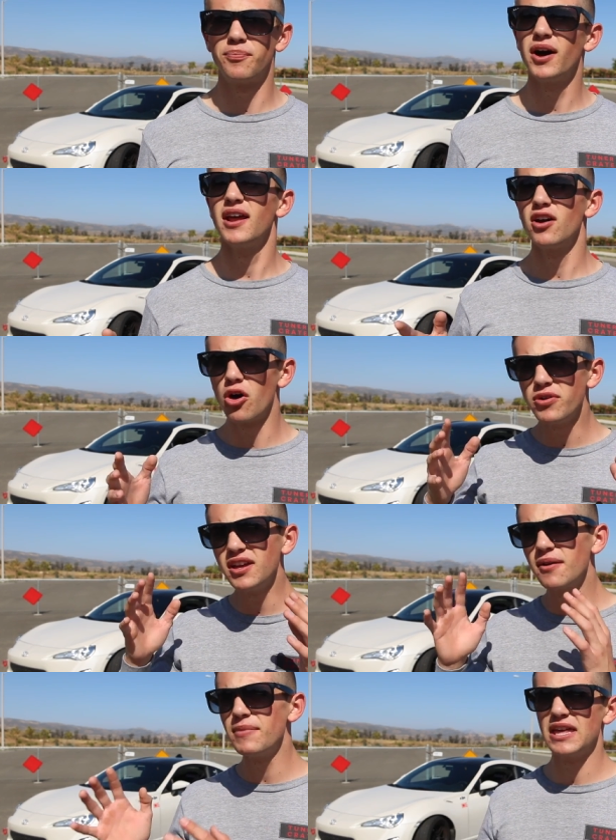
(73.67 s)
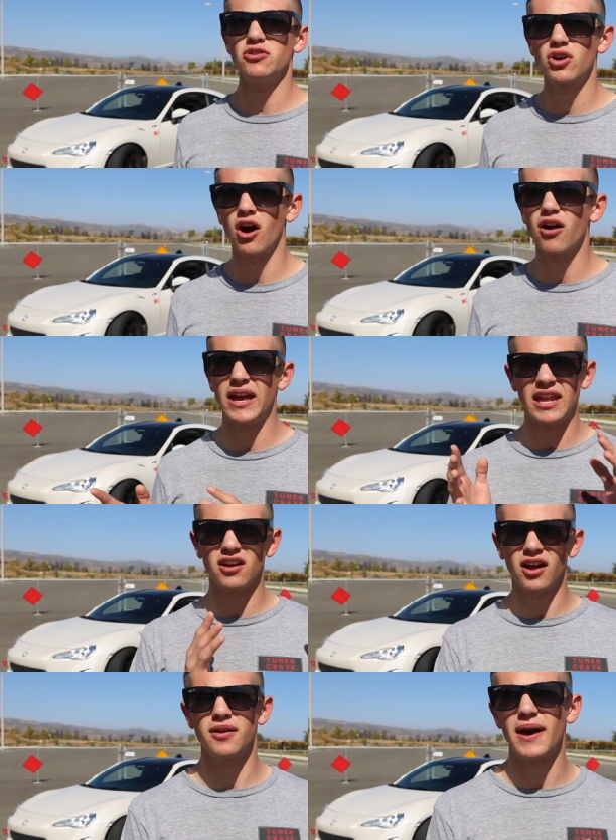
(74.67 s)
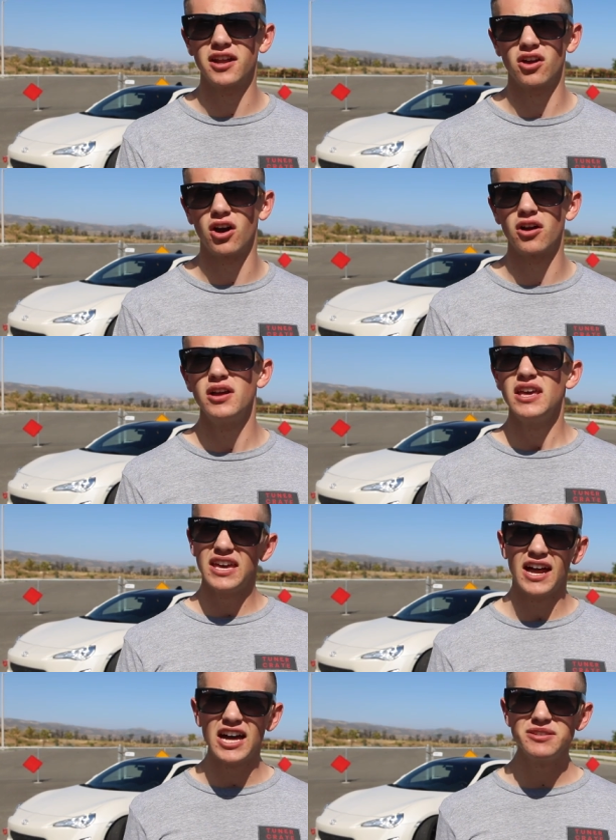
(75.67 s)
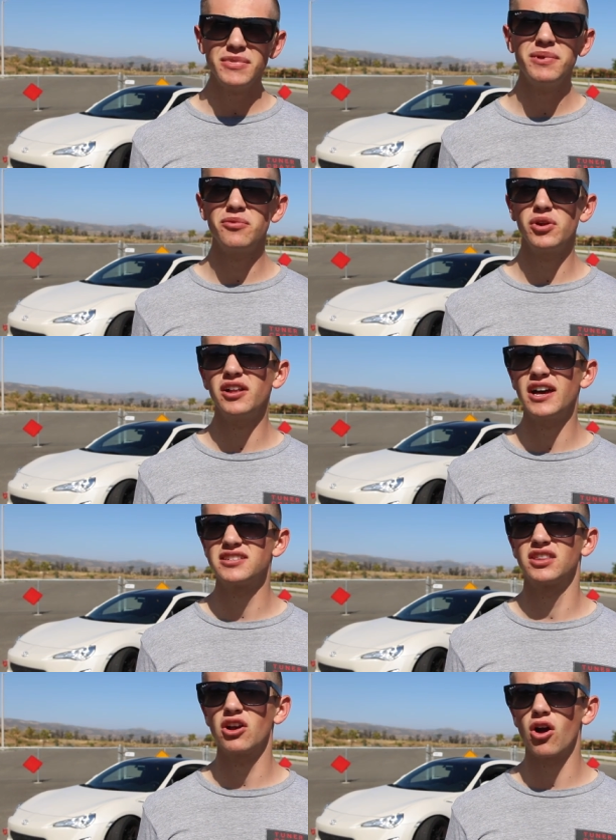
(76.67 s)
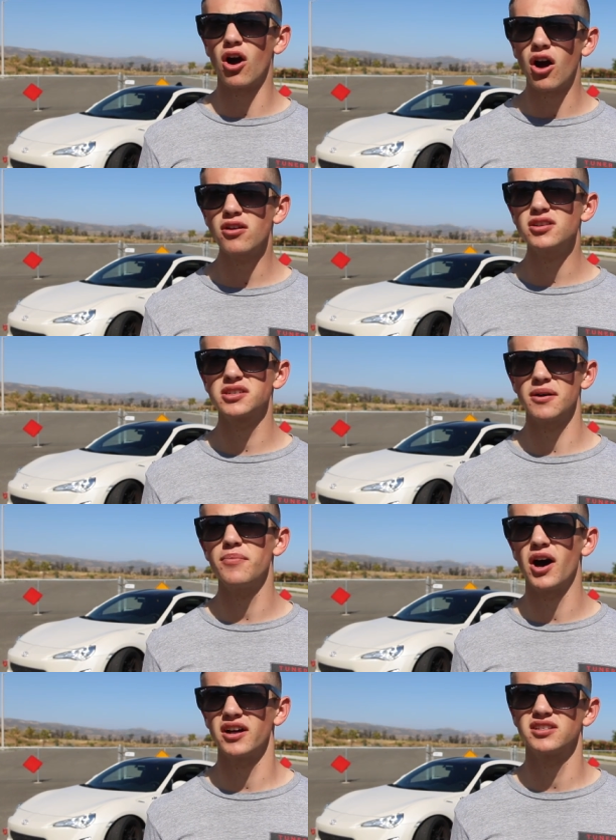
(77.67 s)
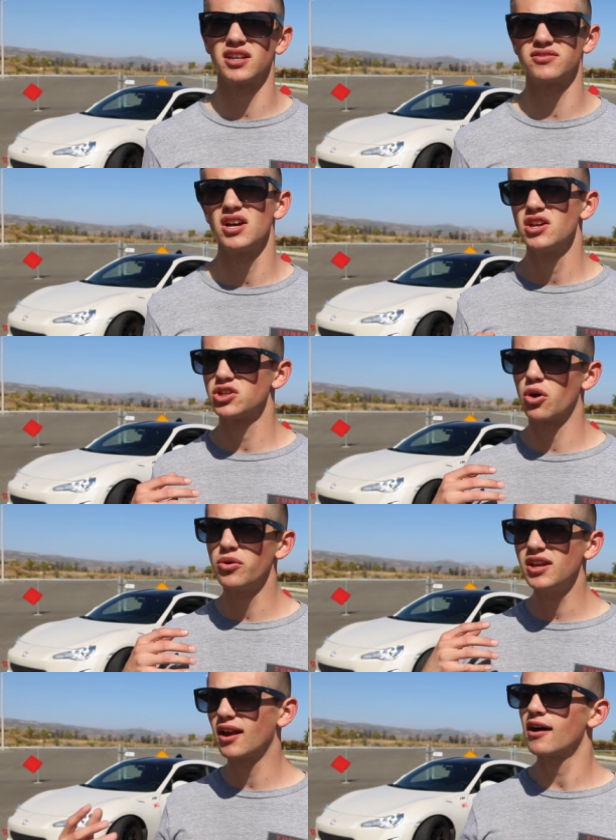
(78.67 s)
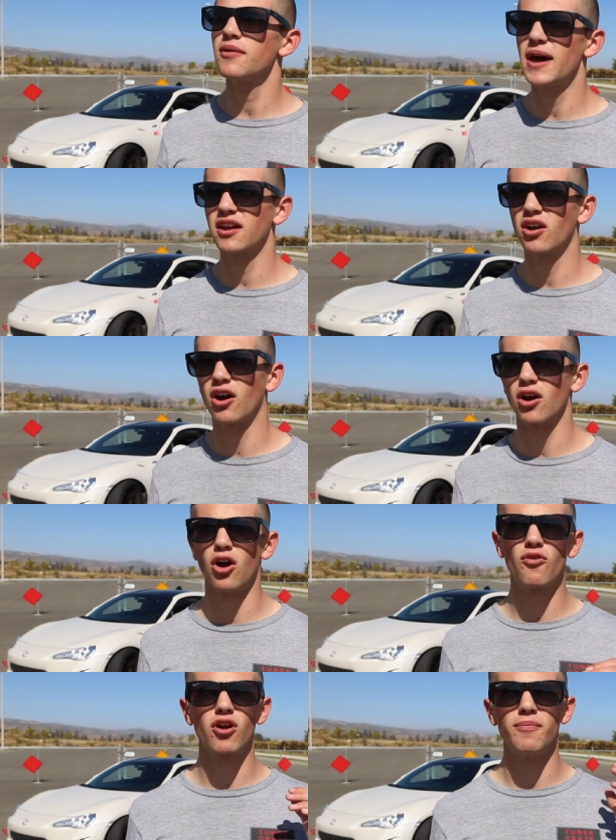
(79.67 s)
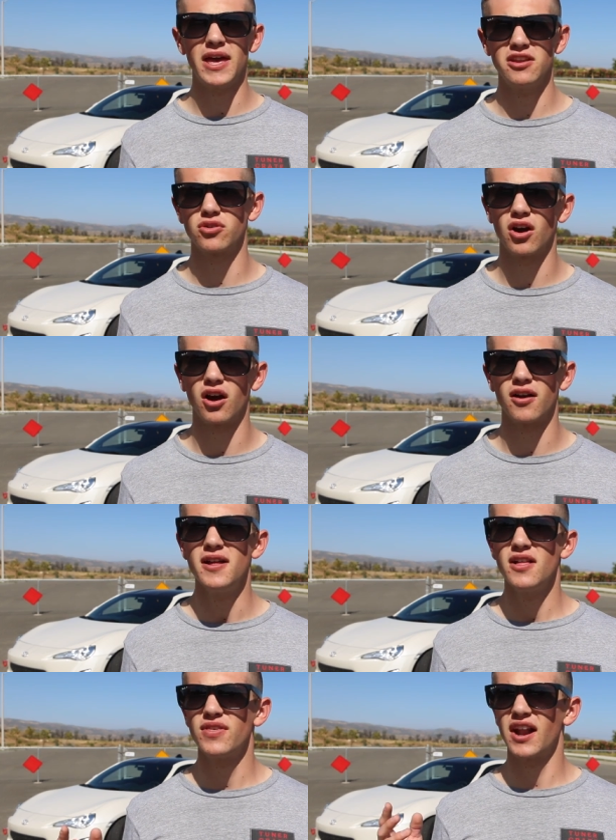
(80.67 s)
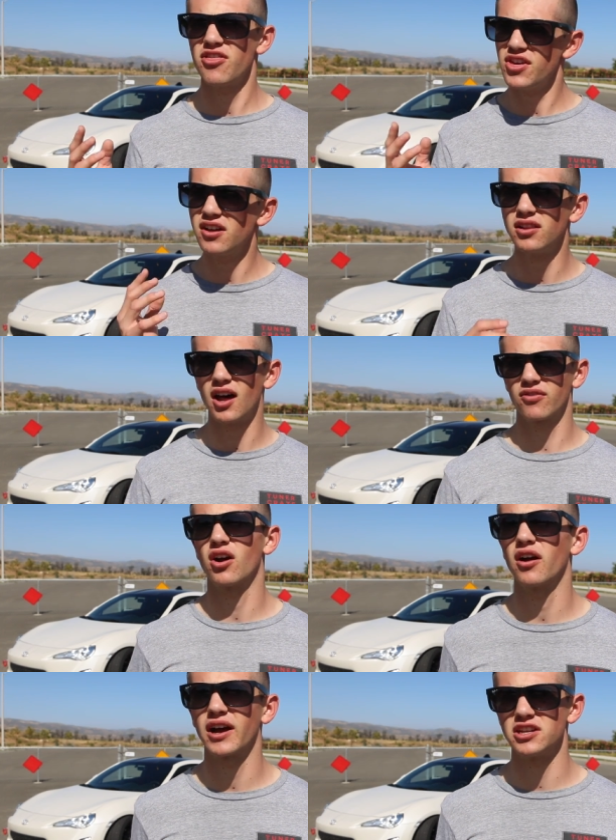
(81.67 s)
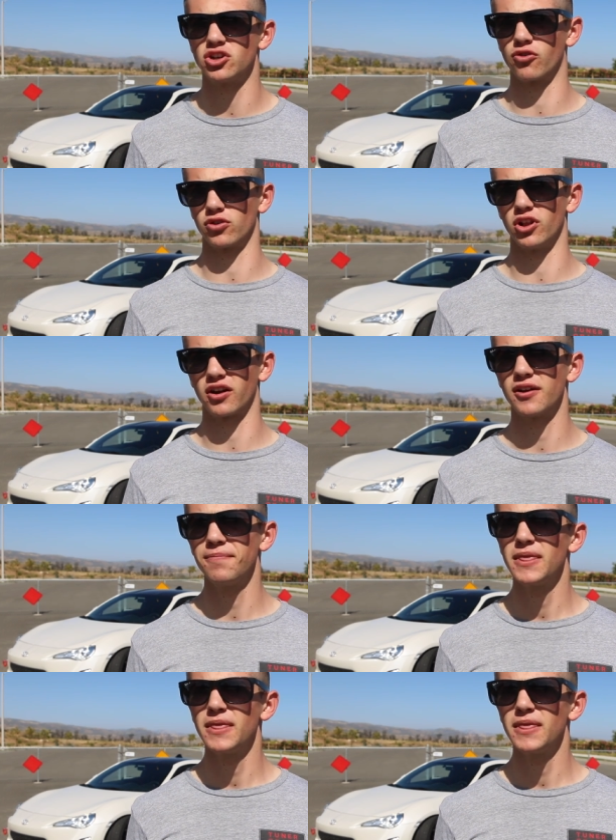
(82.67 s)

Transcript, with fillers: But owning a manual car and an automatic car, it has made me realize that there are some positives to owning an automatic car over a manual car that I think a lot of car guys overlook.